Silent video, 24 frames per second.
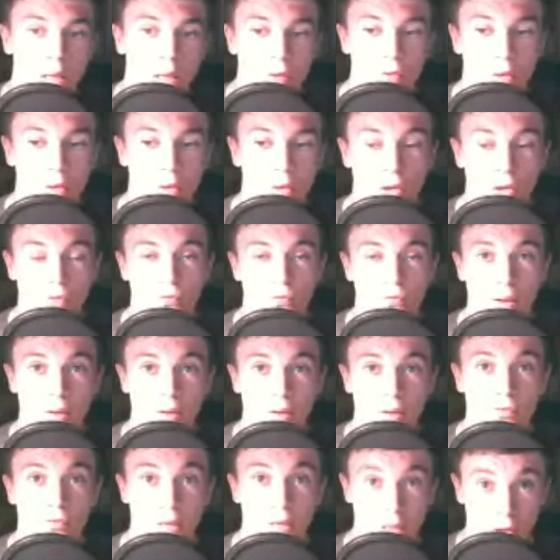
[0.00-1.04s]
Really good friend,
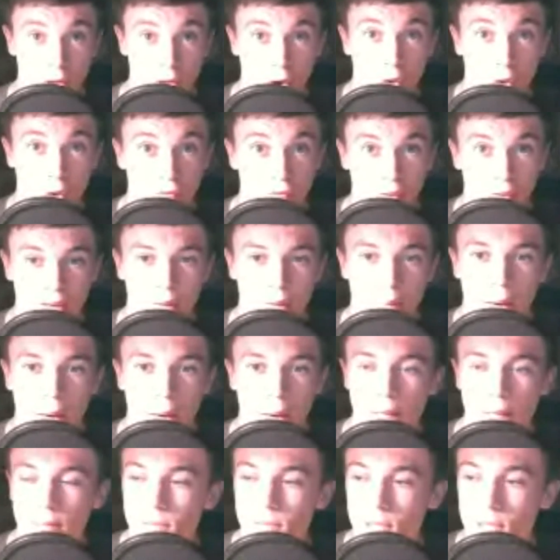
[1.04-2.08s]
really good old friend of
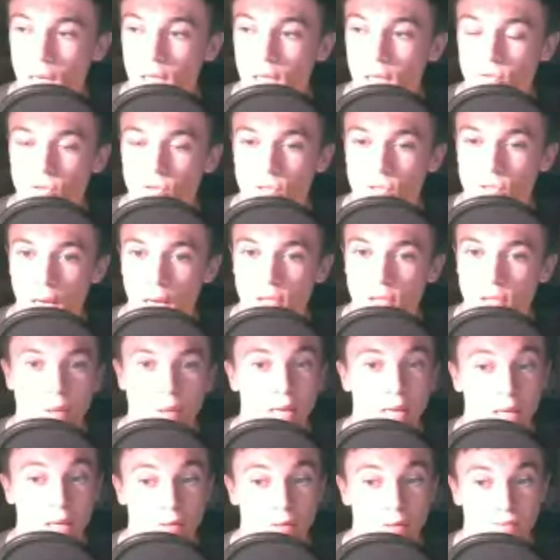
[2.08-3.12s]
mine. Started
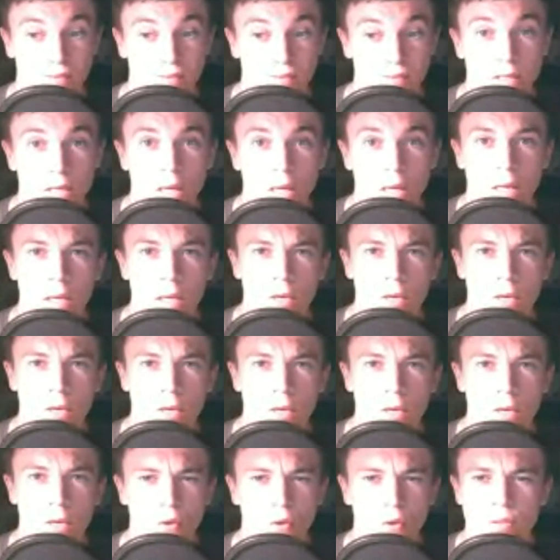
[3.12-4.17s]
training with us.
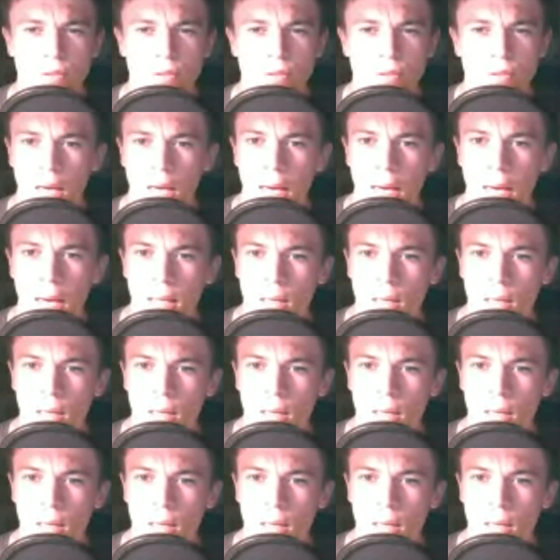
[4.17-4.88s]
Really awesome guy."